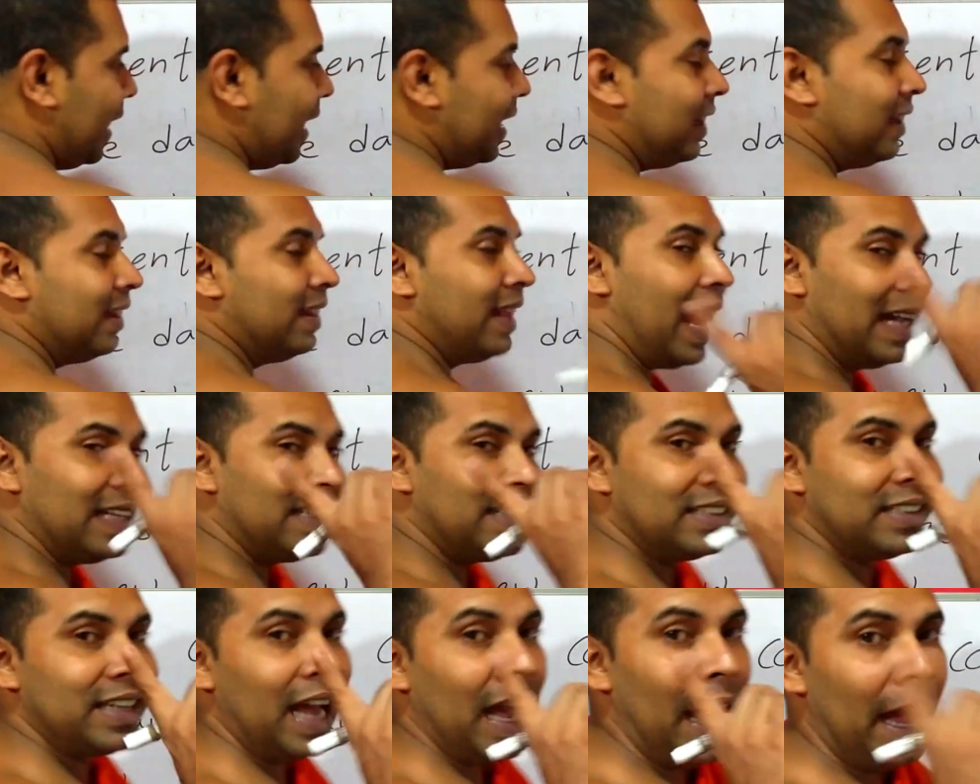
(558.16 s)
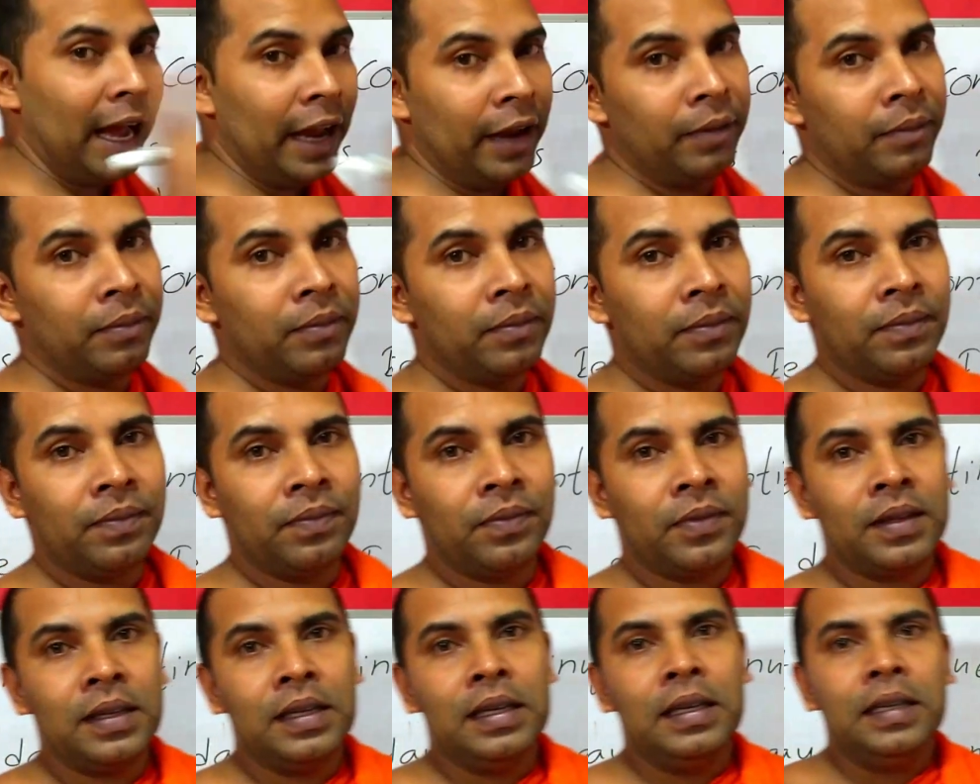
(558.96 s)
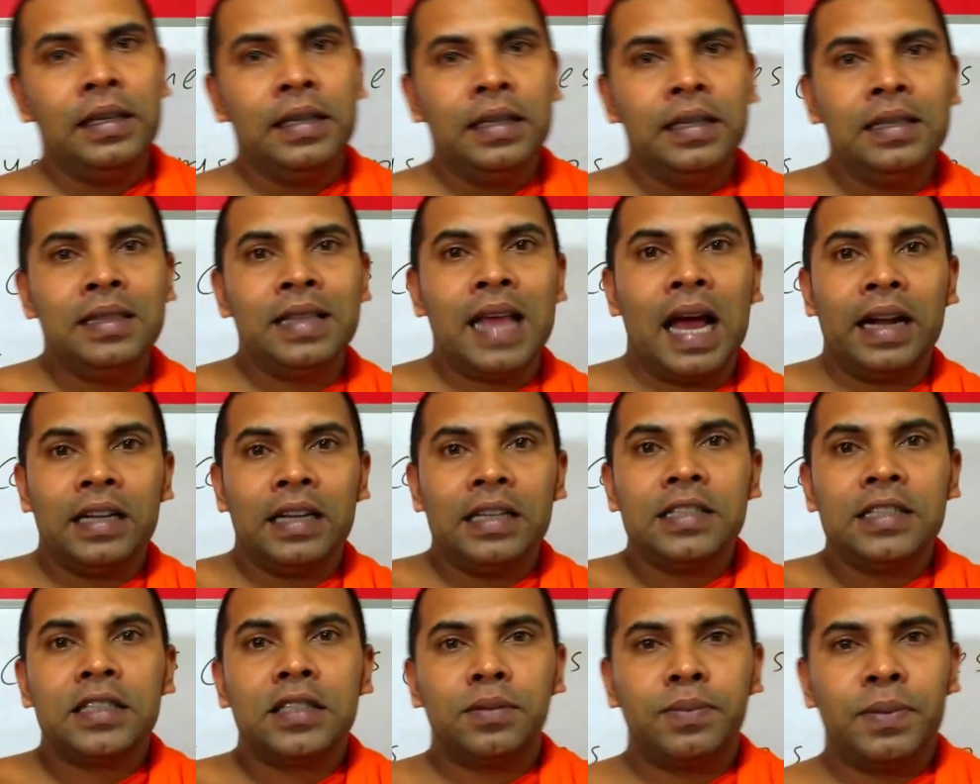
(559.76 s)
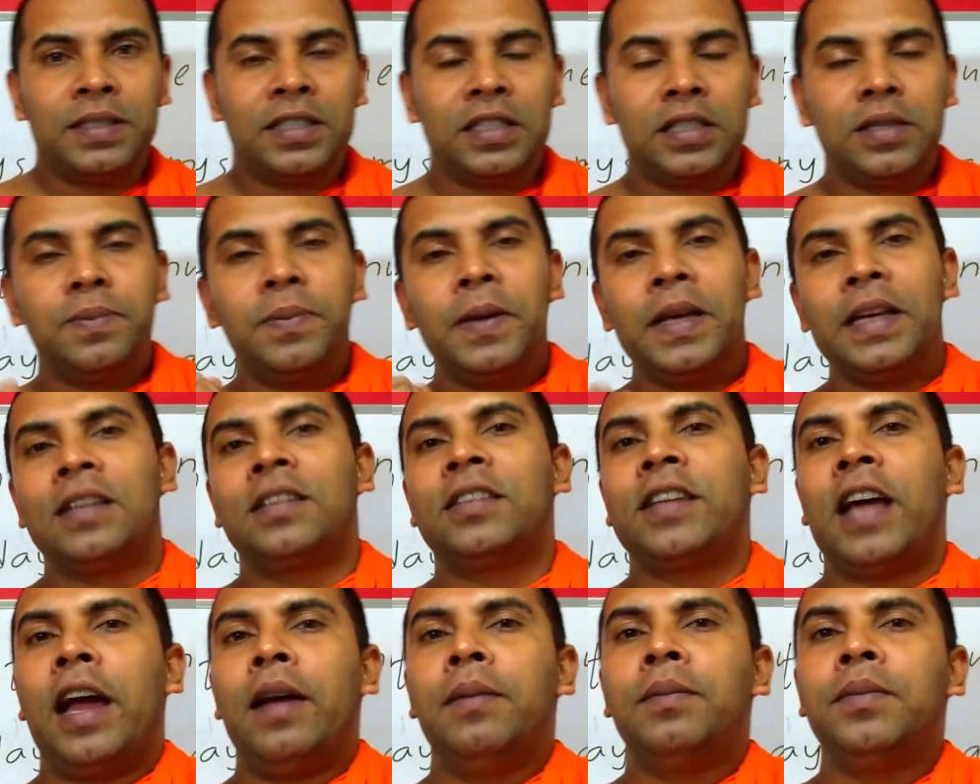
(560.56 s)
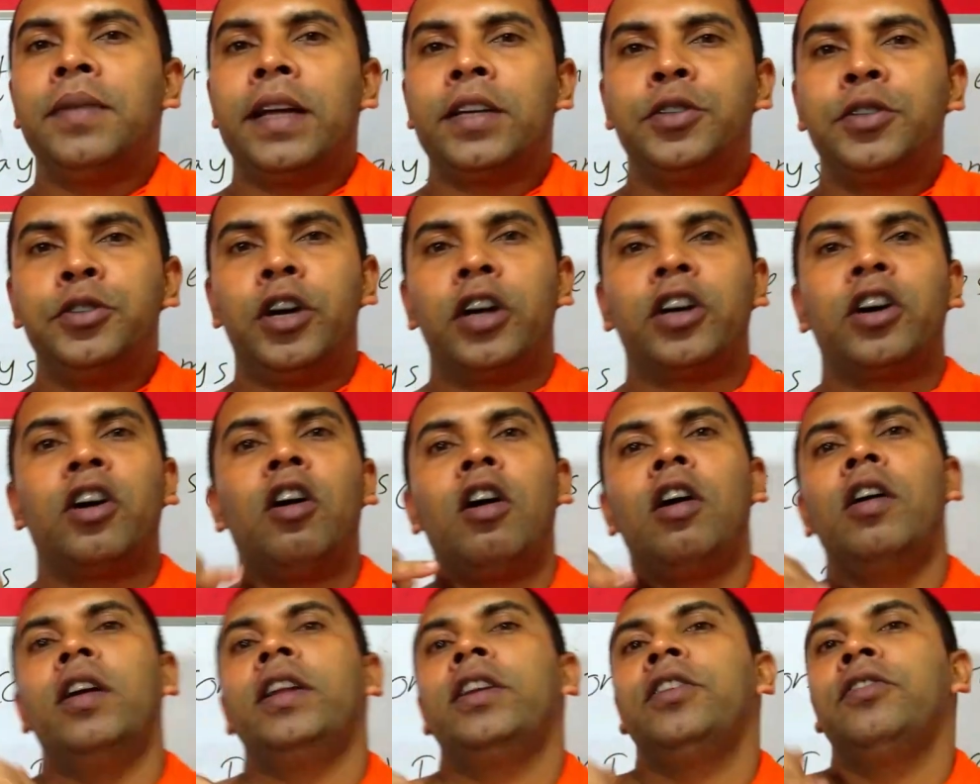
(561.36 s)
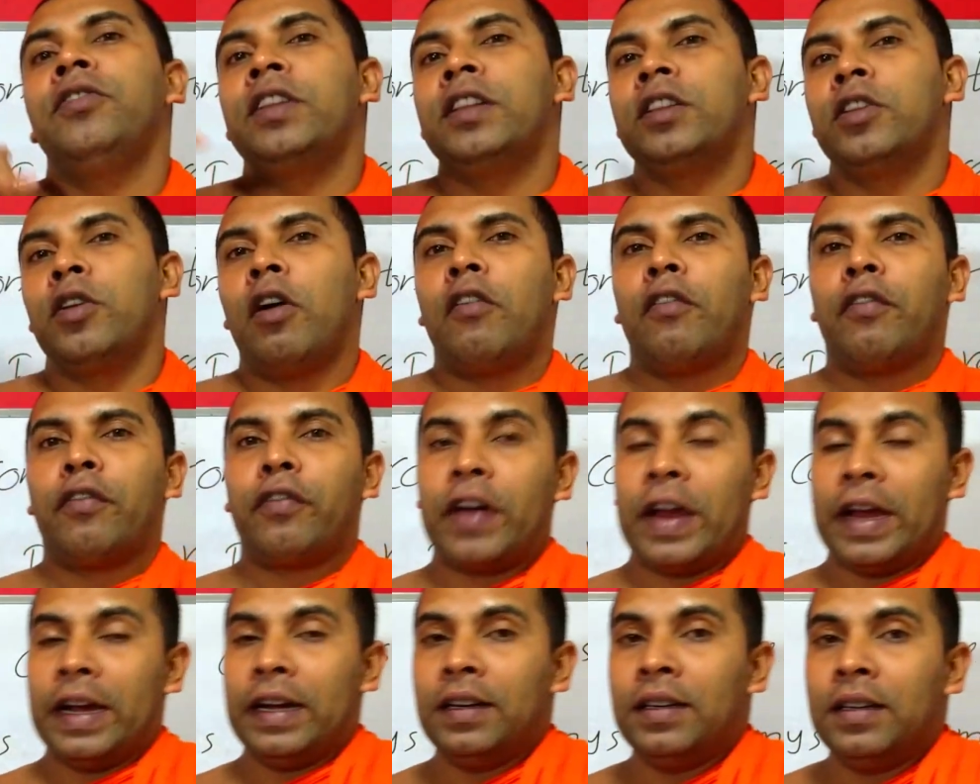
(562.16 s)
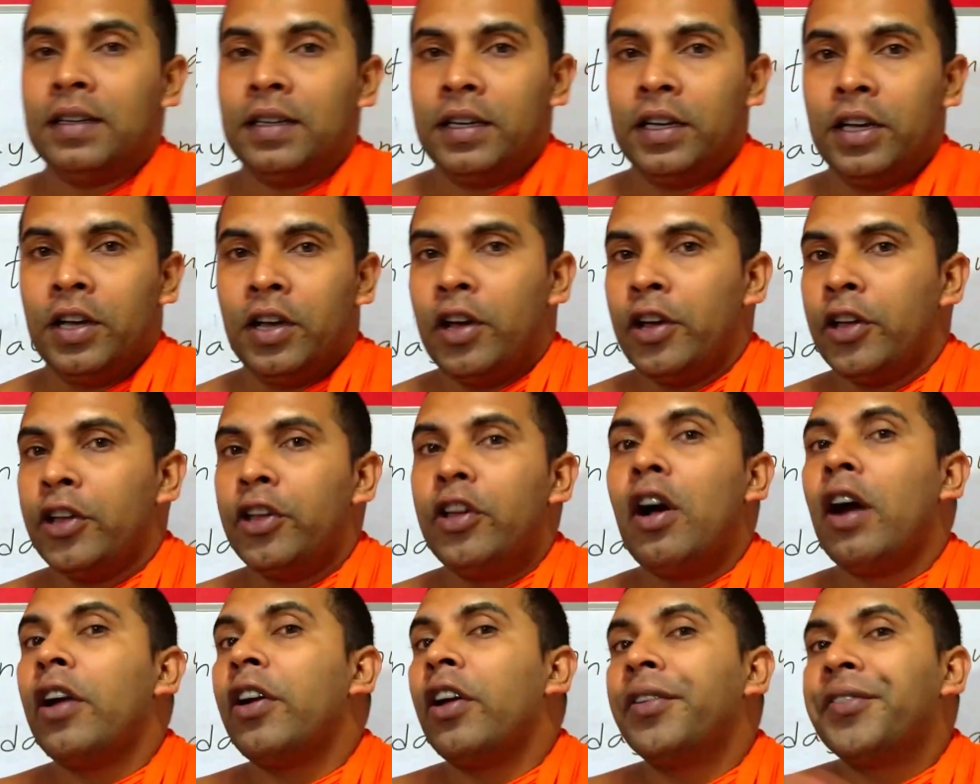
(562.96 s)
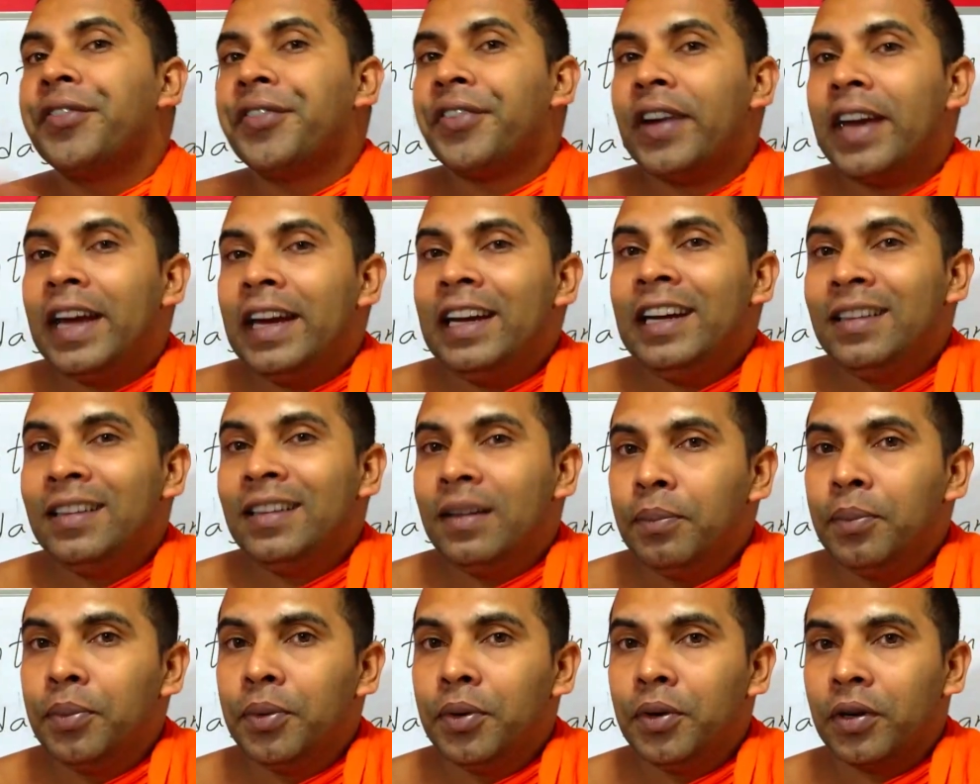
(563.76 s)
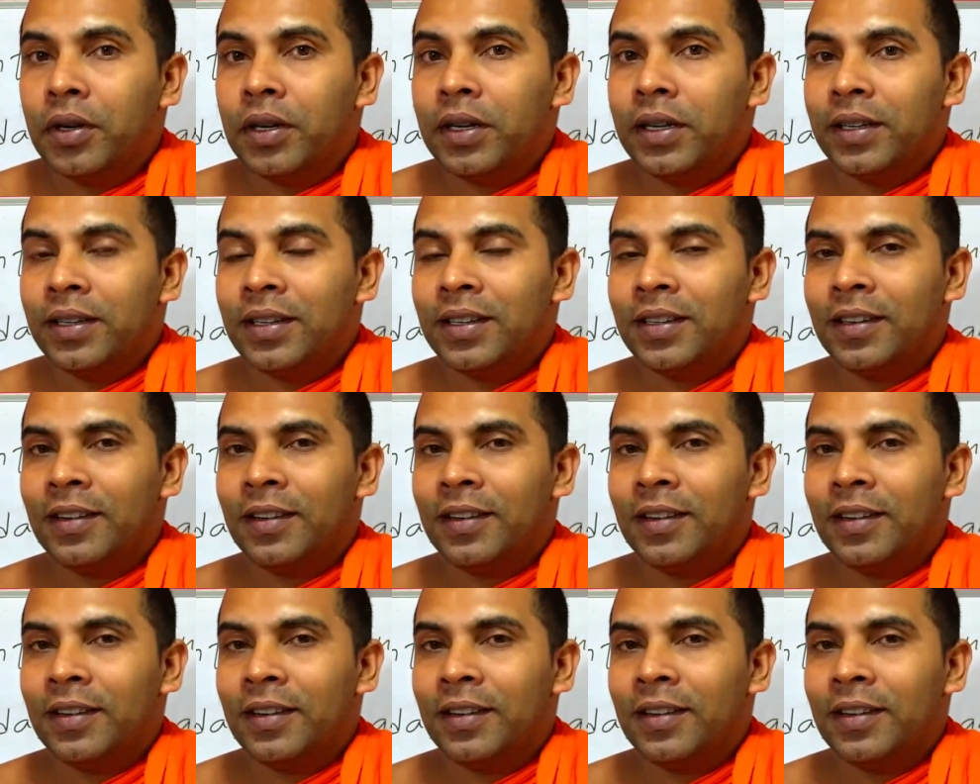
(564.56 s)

in that specific time that you are calling with your friend, you are not reading the book.